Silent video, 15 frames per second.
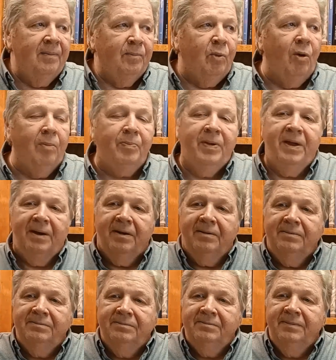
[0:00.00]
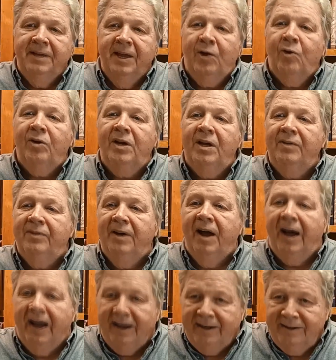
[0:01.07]
Poor Peter. He couldn't even
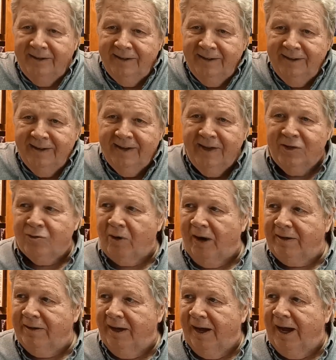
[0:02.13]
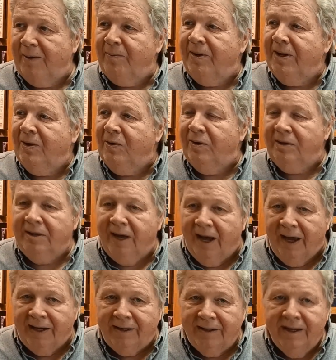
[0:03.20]
hide. He tried to hide, but he couldn't
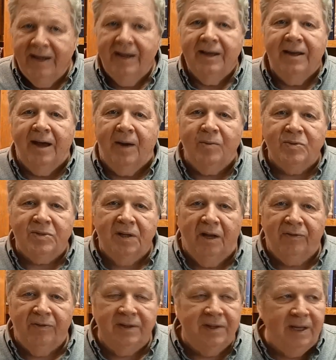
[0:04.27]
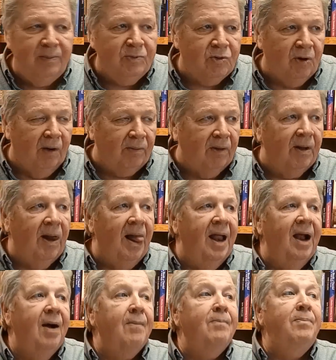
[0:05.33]
hide. Got himself in deep trouble.
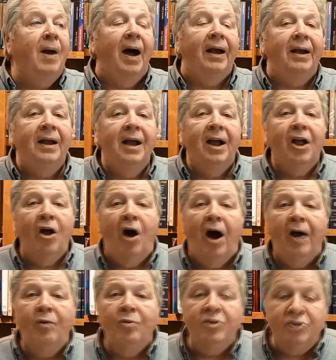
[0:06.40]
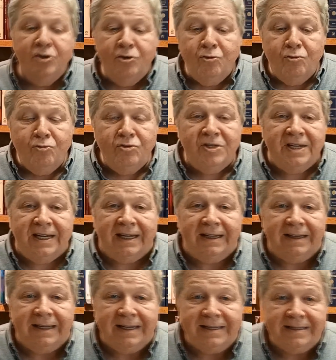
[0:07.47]
But God was using
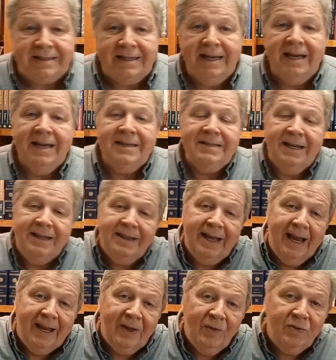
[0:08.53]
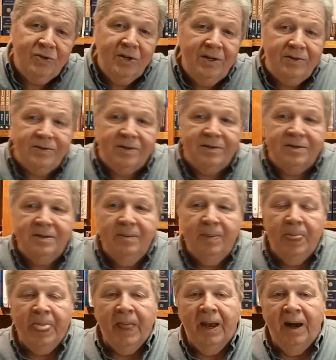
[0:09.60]
this. Say thank you, Jesus. Thank
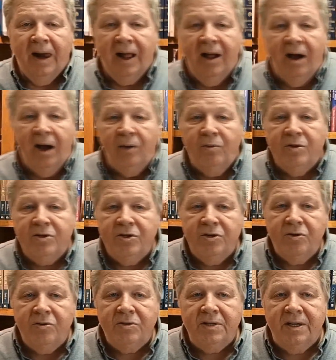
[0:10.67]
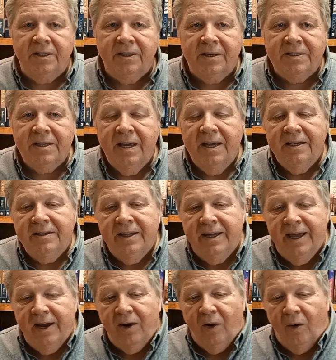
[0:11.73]
you, Jesus. God was using this to
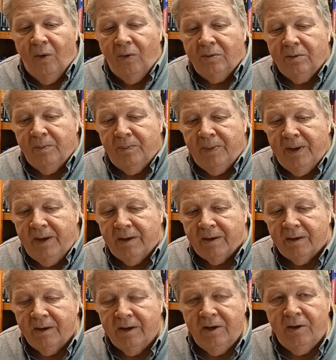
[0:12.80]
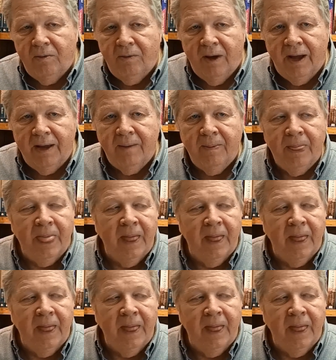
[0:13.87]
get a hold of Peter. You know why?